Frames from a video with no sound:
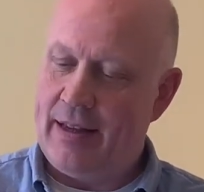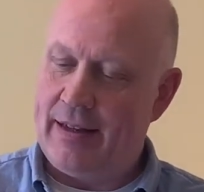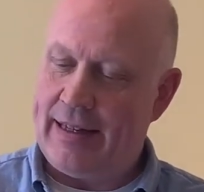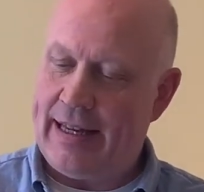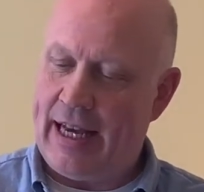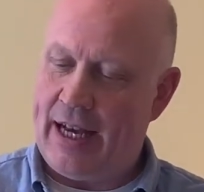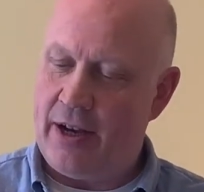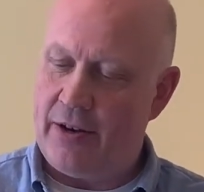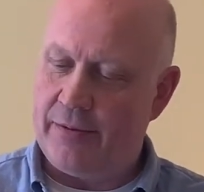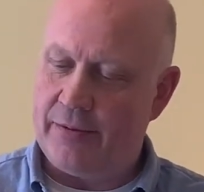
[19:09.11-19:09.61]

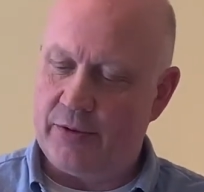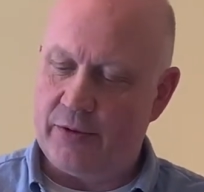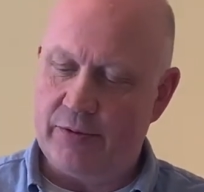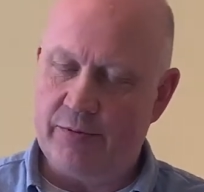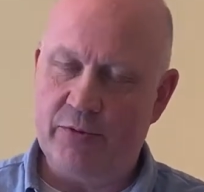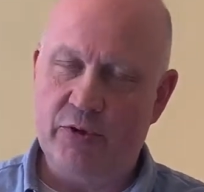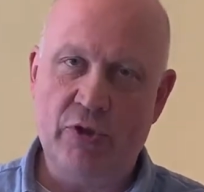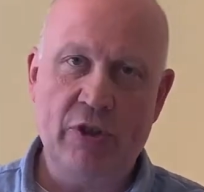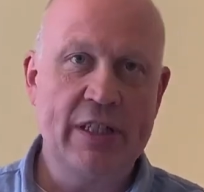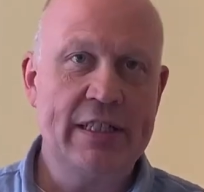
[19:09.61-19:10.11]
Now,
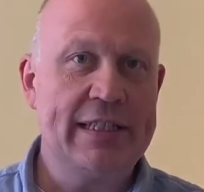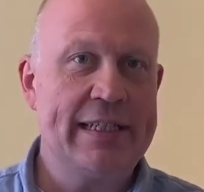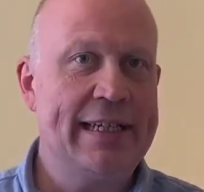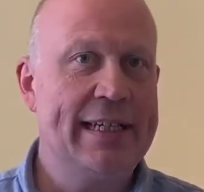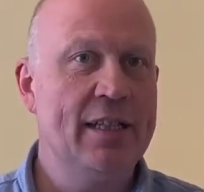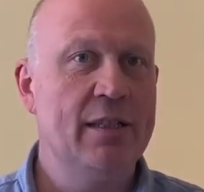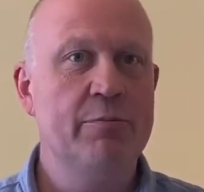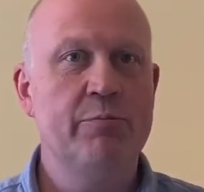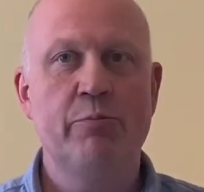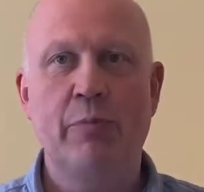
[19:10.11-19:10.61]
Trinity
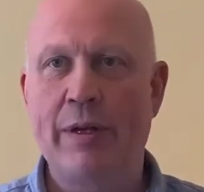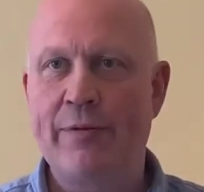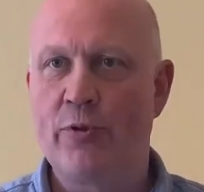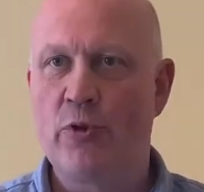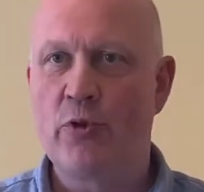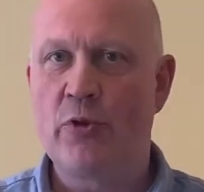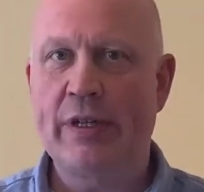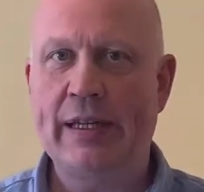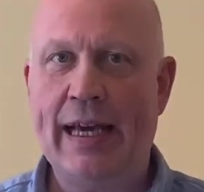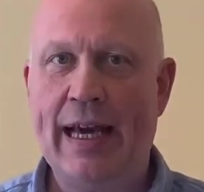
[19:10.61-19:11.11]
Hill we've
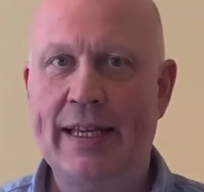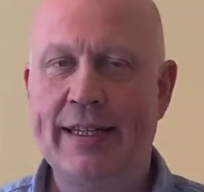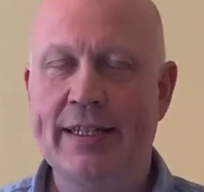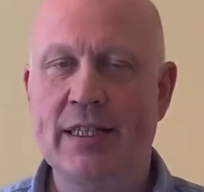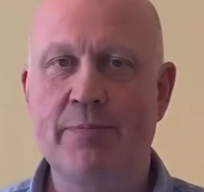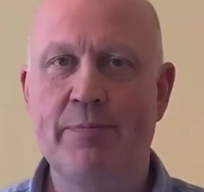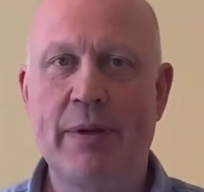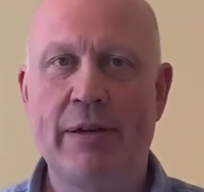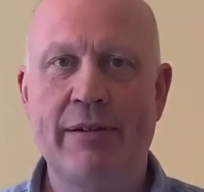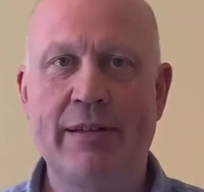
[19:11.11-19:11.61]
already had
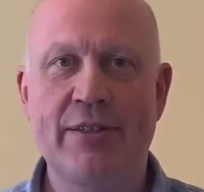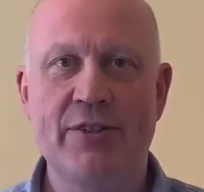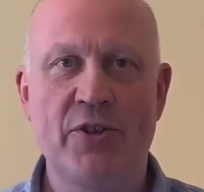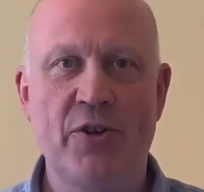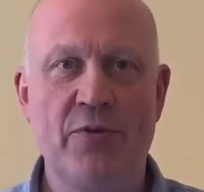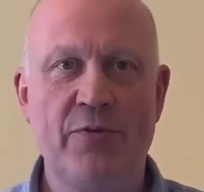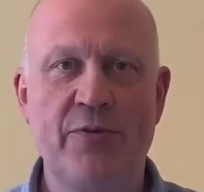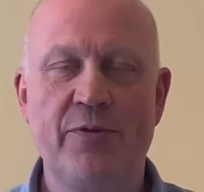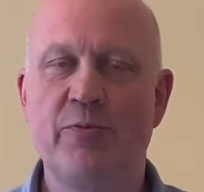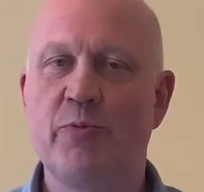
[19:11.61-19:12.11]
experience of